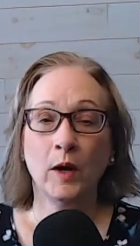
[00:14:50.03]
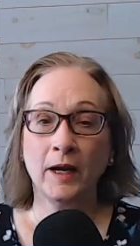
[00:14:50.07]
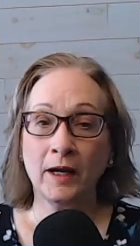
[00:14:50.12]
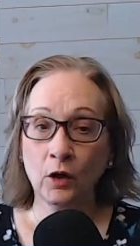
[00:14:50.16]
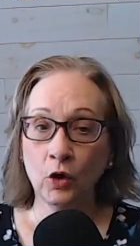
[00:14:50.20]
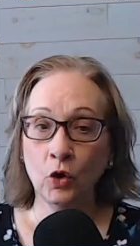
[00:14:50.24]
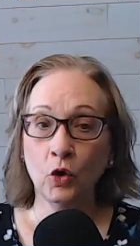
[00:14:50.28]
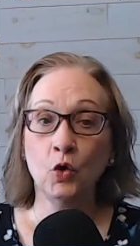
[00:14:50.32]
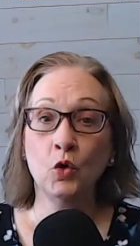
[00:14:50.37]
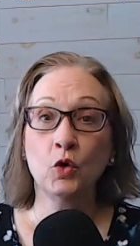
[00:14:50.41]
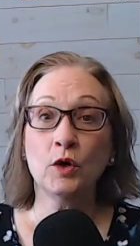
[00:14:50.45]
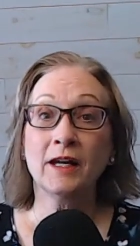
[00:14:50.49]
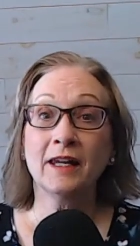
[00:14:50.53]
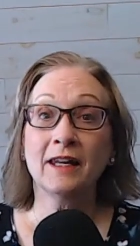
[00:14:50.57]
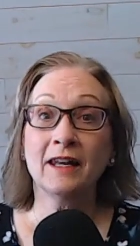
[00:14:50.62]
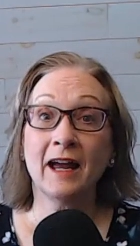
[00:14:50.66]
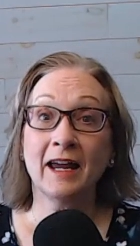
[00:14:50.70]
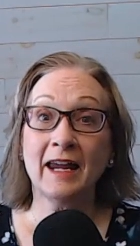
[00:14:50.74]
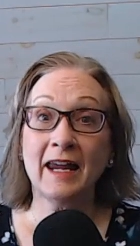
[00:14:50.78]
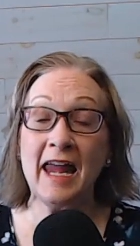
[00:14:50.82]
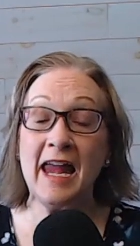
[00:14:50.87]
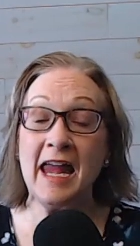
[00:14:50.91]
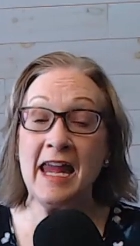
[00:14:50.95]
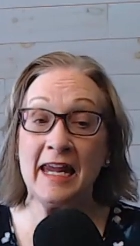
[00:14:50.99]
Who can I
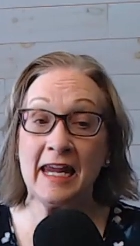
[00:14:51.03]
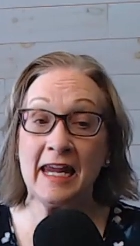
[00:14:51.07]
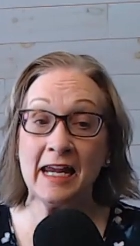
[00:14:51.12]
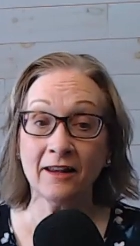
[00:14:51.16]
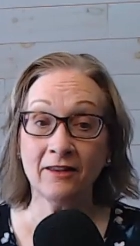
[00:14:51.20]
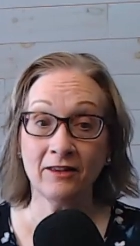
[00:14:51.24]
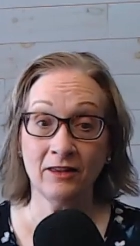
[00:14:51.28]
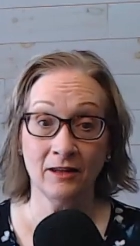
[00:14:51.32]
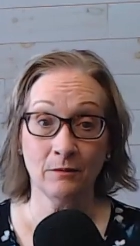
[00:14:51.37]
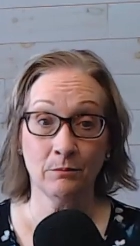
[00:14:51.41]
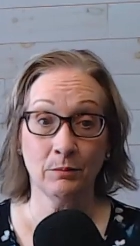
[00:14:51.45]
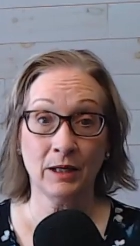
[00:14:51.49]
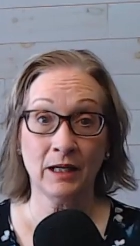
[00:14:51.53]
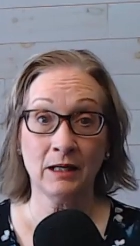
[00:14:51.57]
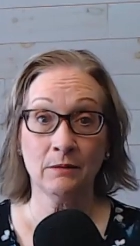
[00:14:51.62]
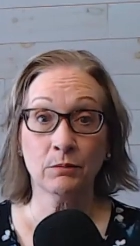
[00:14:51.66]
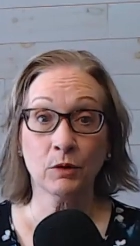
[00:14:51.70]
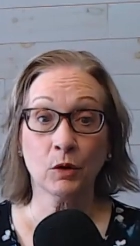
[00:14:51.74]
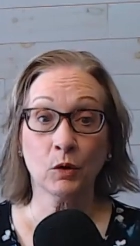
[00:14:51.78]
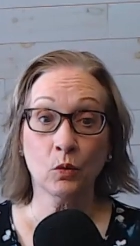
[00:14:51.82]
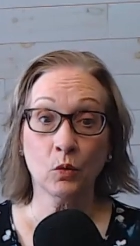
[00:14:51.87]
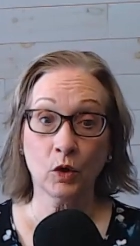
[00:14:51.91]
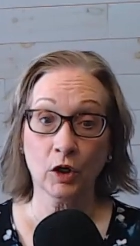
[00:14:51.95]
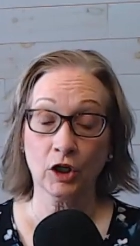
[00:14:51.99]
hand the
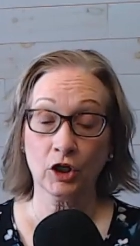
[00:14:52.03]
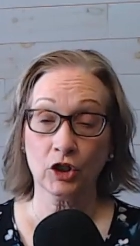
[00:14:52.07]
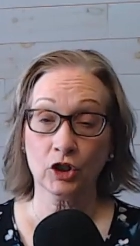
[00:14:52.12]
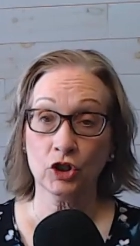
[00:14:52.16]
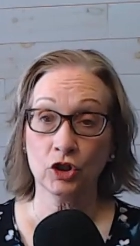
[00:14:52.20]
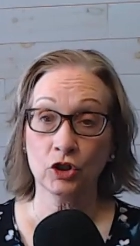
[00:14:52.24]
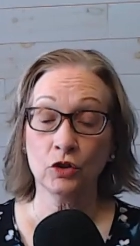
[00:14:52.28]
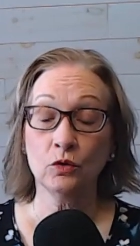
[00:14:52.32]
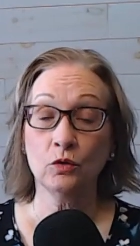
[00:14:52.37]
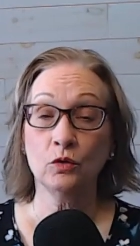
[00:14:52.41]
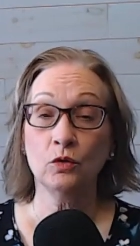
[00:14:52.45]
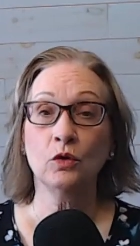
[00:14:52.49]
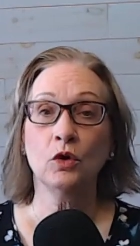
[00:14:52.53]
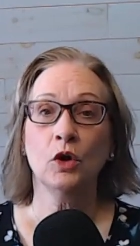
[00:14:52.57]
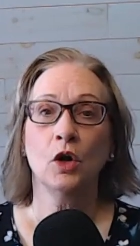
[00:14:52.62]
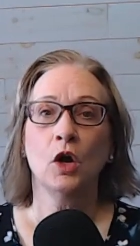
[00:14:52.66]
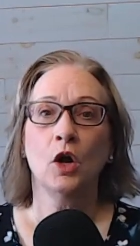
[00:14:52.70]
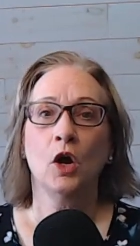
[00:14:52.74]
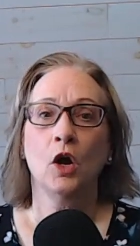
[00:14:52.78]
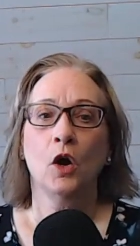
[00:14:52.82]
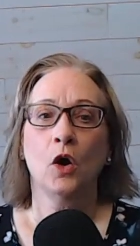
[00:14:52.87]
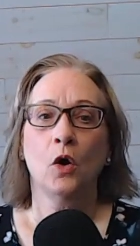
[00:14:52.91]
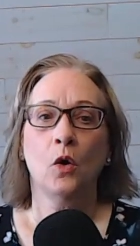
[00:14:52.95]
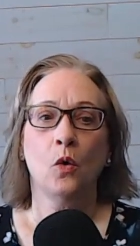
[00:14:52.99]
paperwork to,
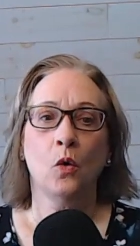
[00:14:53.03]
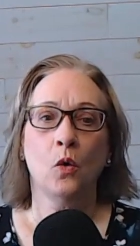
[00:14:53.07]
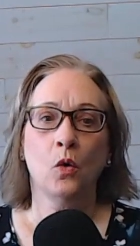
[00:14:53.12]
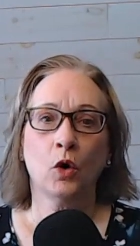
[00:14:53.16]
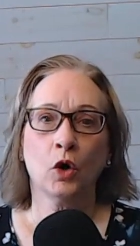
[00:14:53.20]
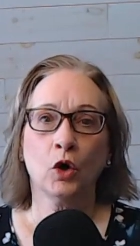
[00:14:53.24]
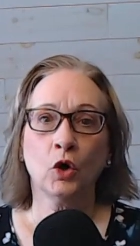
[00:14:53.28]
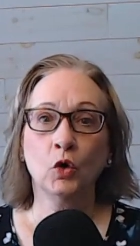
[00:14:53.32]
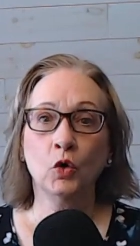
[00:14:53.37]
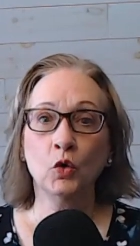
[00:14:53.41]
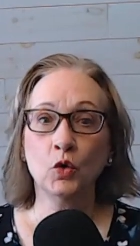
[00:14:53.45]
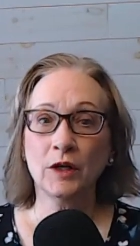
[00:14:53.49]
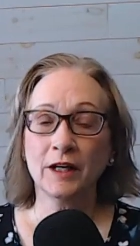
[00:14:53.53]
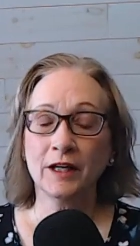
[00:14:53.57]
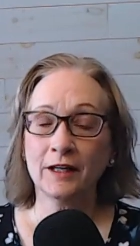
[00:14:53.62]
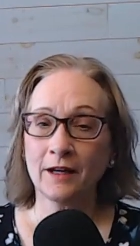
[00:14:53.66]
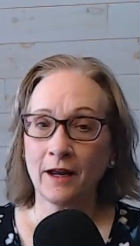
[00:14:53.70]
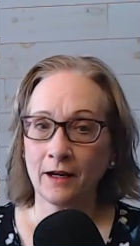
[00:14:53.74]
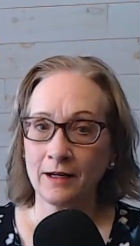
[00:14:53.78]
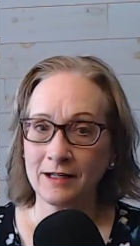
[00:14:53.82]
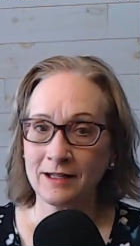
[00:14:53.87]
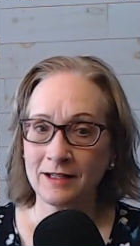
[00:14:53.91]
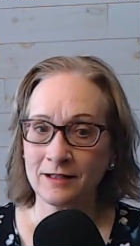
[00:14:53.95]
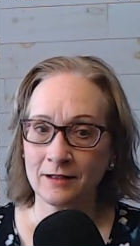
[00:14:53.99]
or who can
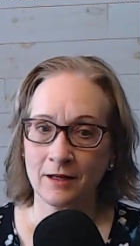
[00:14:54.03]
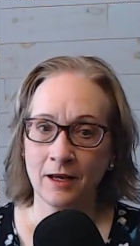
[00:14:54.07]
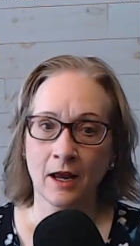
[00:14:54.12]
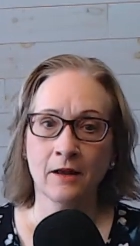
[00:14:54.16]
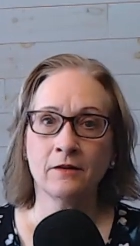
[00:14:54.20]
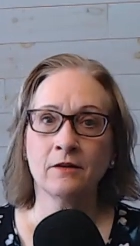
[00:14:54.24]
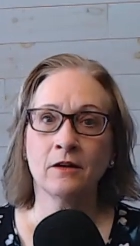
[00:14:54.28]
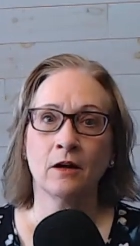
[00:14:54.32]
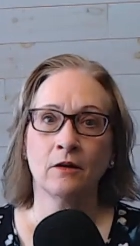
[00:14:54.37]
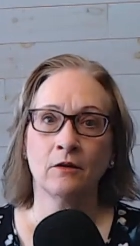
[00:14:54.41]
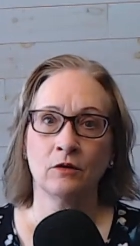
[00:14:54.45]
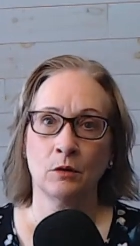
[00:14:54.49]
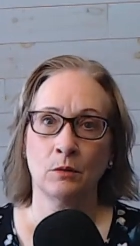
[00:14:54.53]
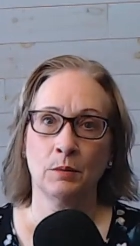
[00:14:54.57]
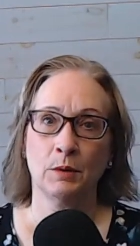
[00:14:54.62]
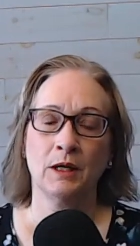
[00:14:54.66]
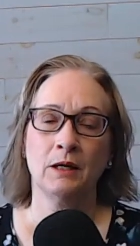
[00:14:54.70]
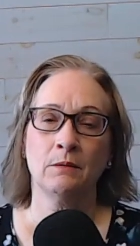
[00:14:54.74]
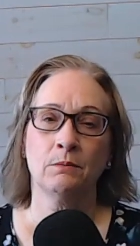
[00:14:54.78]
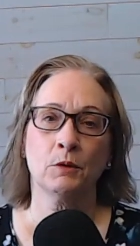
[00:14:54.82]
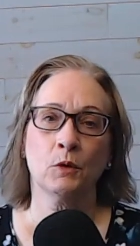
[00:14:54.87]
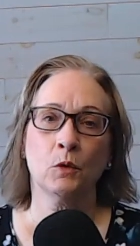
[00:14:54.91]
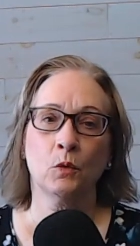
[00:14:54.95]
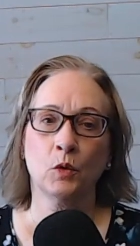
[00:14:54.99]
I send the
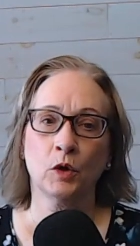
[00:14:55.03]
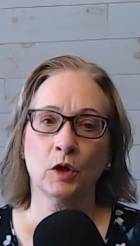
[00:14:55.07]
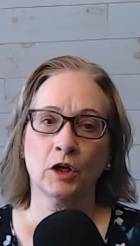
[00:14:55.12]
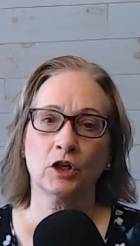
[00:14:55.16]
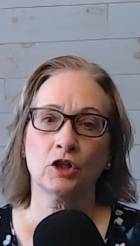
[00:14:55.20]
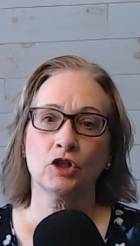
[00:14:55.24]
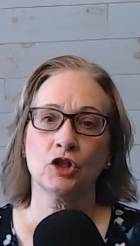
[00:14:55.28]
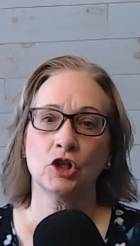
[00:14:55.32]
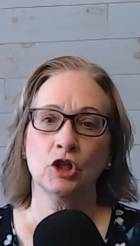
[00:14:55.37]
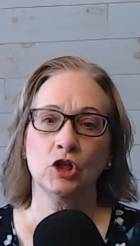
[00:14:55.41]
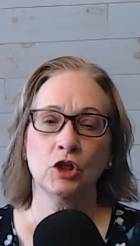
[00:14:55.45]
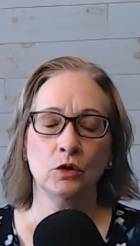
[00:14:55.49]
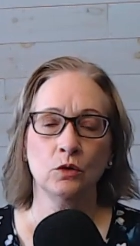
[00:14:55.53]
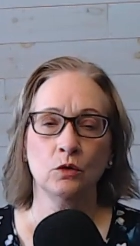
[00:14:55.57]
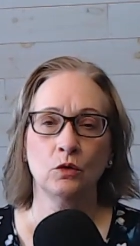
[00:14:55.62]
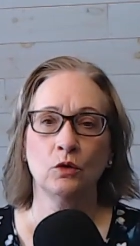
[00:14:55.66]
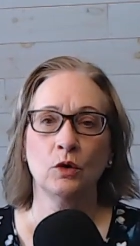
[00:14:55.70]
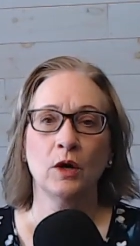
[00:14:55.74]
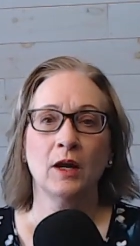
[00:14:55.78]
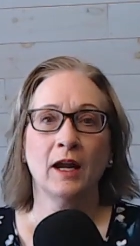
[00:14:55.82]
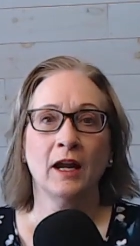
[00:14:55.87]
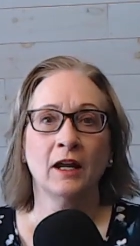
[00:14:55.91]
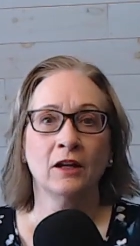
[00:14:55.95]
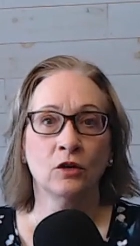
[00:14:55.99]
paperwork
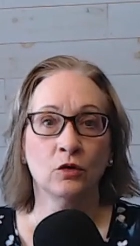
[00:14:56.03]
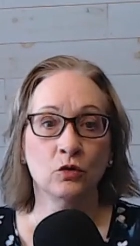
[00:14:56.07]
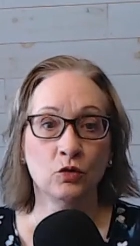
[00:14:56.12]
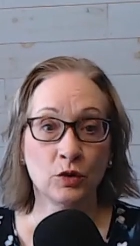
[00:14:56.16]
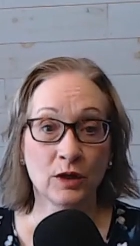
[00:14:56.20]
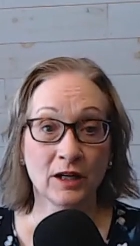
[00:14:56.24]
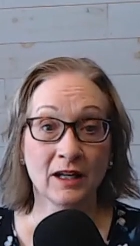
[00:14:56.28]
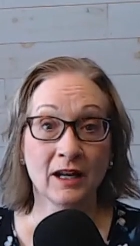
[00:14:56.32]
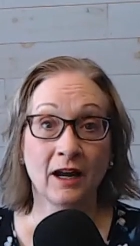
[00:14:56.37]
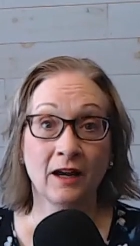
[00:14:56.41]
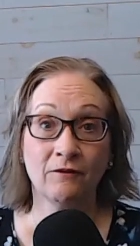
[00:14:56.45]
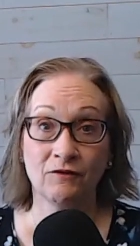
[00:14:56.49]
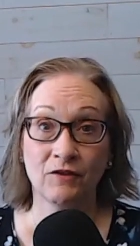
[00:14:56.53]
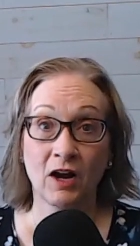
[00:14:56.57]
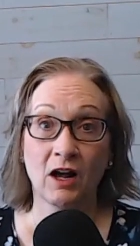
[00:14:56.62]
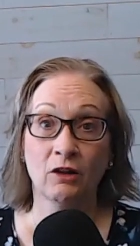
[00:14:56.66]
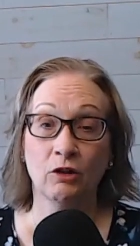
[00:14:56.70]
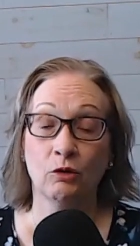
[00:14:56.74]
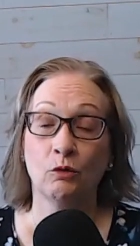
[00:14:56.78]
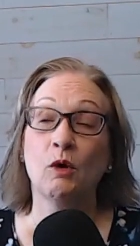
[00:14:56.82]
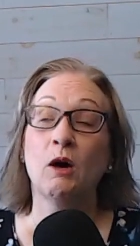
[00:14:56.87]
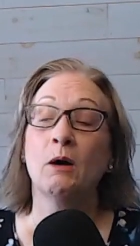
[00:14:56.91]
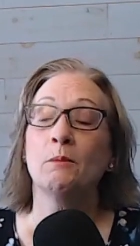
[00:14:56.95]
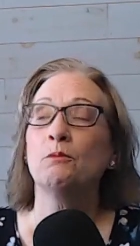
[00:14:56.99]
to, and who can I
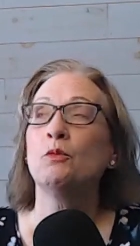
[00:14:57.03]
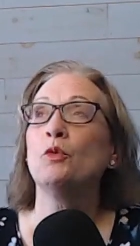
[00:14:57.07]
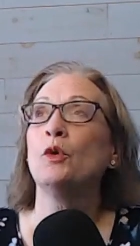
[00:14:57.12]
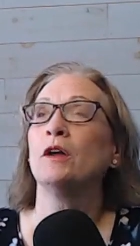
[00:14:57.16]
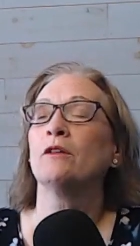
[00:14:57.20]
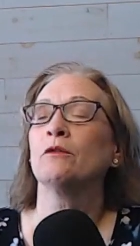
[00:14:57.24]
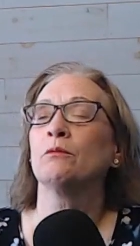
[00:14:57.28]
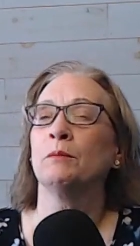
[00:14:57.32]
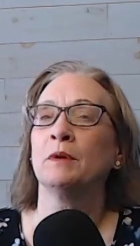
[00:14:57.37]
follow up with?